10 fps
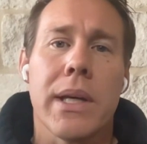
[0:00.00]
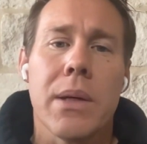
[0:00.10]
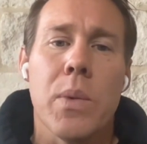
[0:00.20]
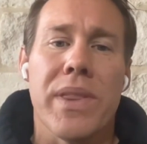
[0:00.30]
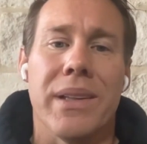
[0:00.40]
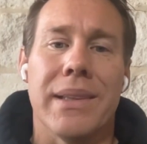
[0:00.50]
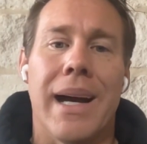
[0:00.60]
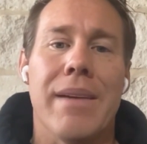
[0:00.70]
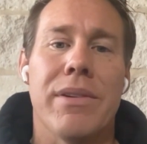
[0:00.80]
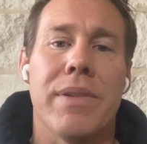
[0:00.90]
working with a
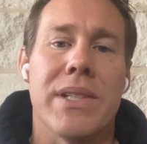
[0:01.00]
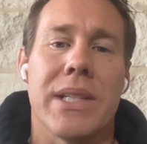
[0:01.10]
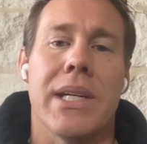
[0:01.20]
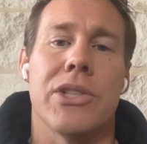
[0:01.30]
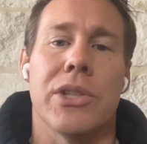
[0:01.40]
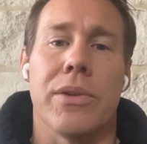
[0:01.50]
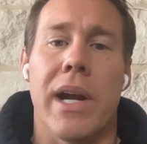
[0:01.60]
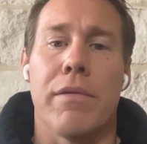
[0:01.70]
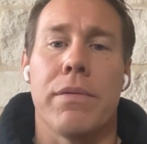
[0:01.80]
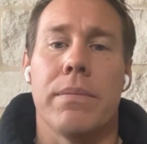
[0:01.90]
live investigation
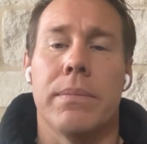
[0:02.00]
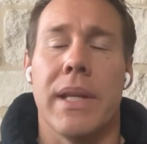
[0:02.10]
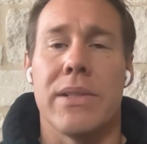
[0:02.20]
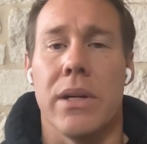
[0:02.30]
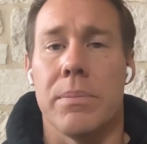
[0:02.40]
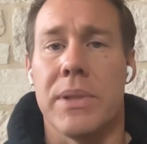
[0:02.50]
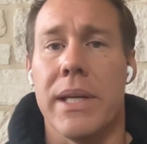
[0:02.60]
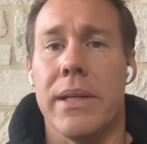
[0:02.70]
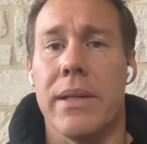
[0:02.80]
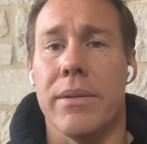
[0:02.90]
graph that's
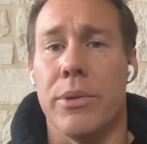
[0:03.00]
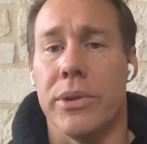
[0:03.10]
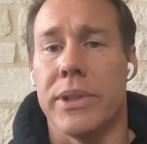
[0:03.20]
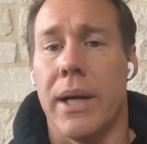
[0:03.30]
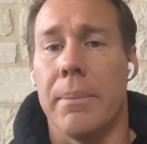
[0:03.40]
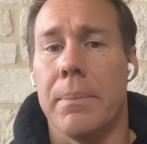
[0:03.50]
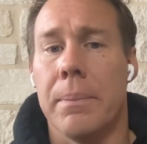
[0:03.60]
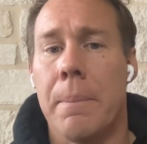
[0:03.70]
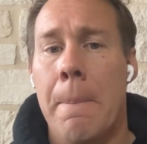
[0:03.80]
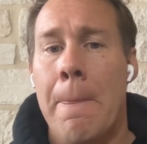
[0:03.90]
updated in real time.
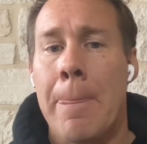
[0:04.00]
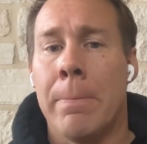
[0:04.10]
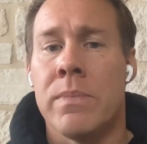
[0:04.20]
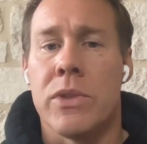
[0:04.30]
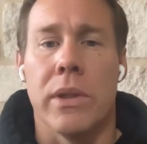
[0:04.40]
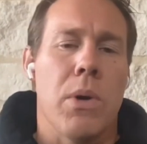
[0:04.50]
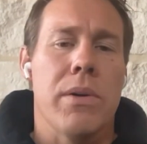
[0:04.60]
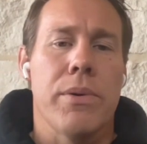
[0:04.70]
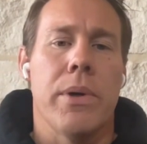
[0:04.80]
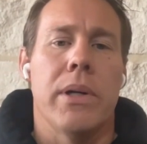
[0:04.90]
Let's
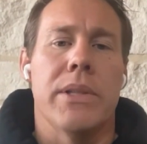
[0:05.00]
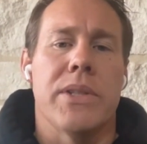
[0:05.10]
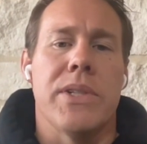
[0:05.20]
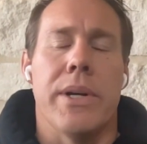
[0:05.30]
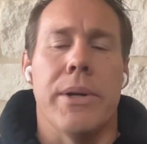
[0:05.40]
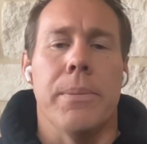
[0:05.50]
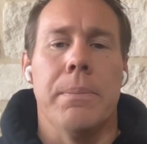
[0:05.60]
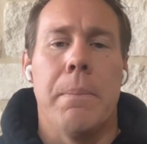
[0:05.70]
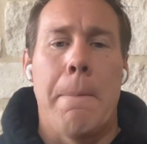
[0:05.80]
walk through a hunting scenario.